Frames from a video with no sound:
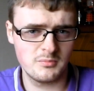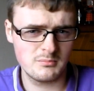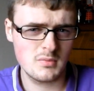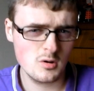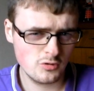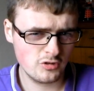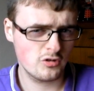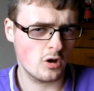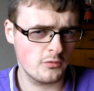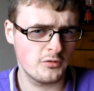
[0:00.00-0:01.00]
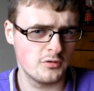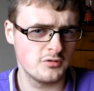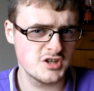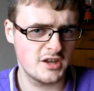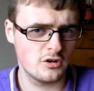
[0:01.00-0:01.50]
most often
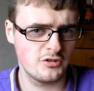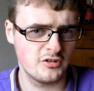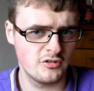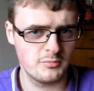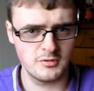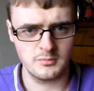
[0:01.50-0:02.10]
Jane Austen's